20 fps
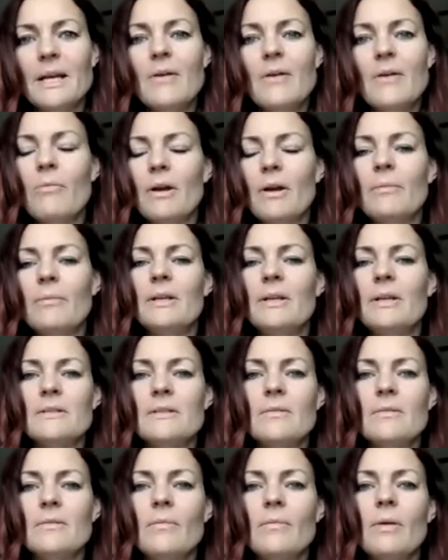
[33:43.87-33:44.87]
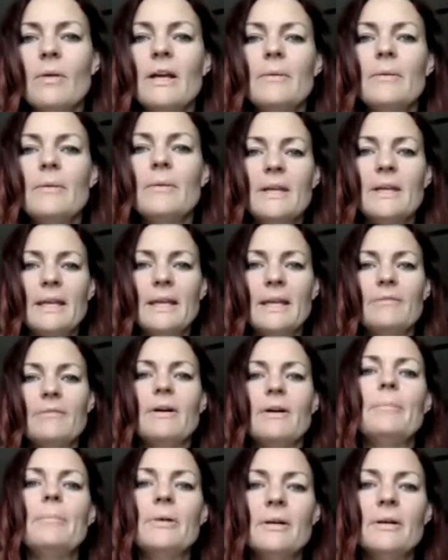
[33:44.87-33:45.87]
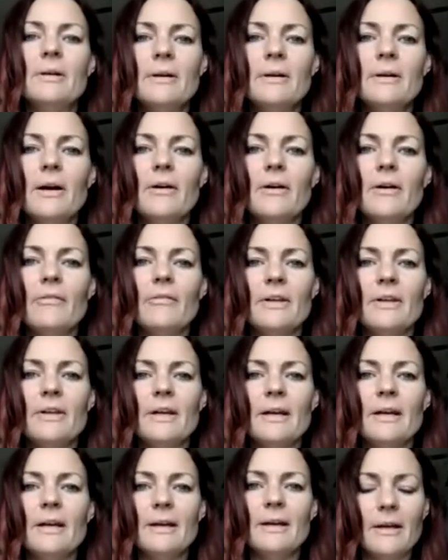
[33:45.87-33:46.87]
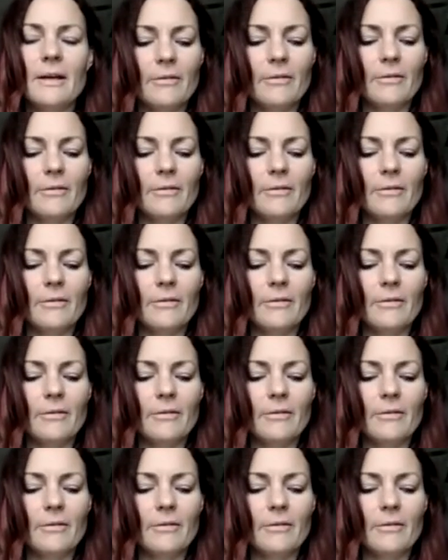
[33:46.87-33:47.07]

What do we do? What can we give up of the